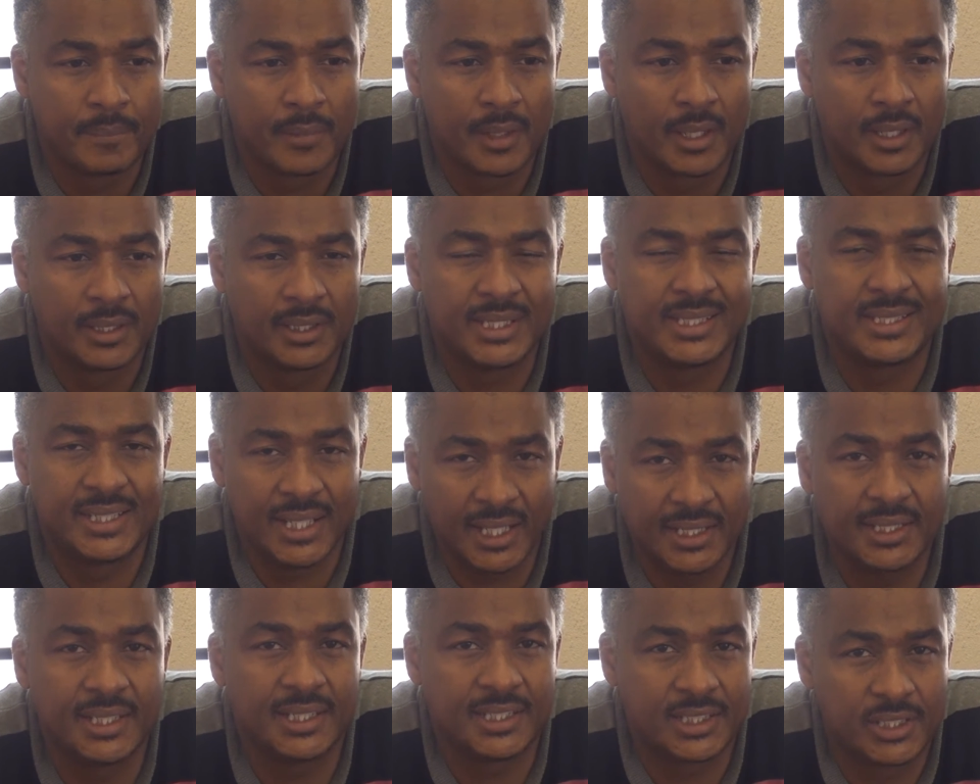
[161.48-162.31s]
the
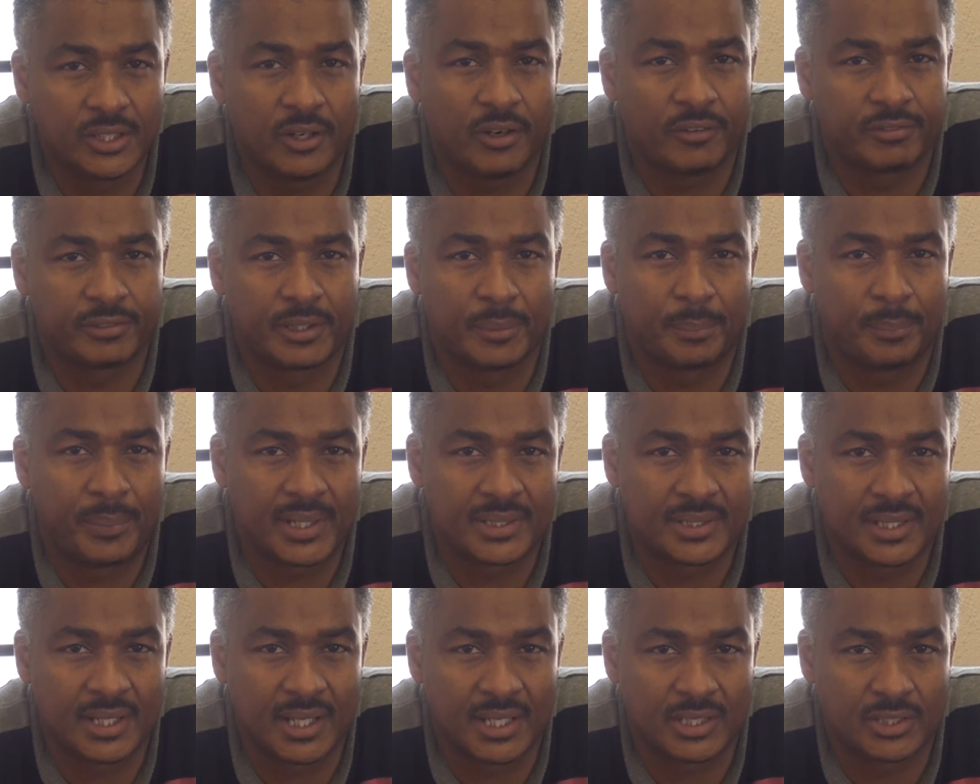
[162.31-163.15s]
dignity of the
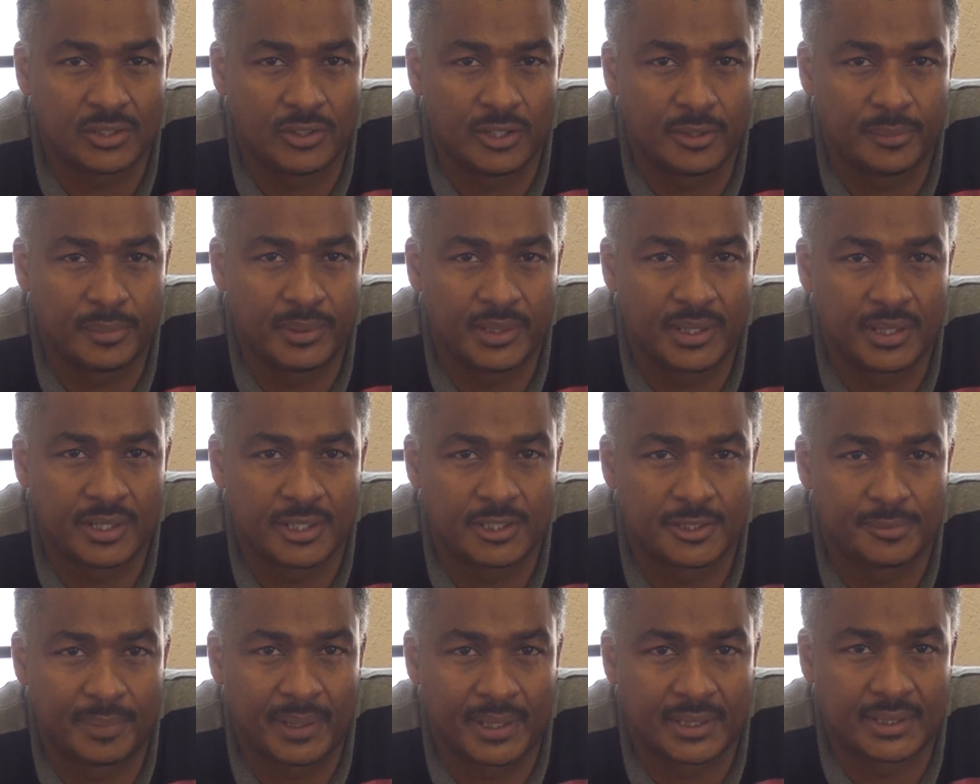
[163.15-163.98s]
person has not been
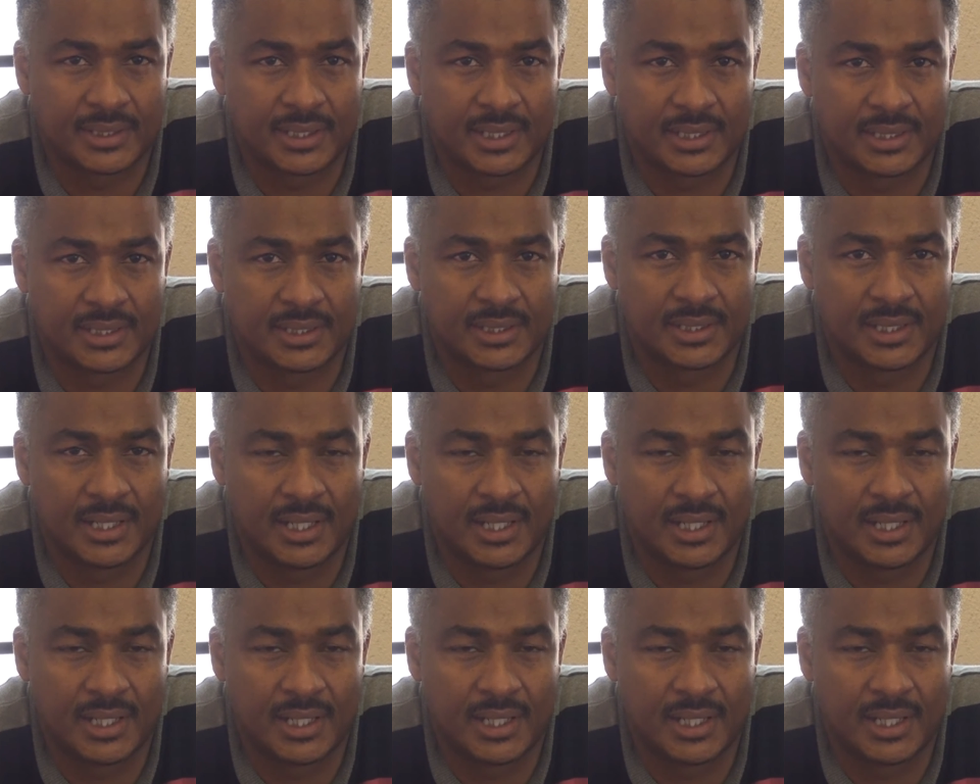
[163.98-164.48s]
respected.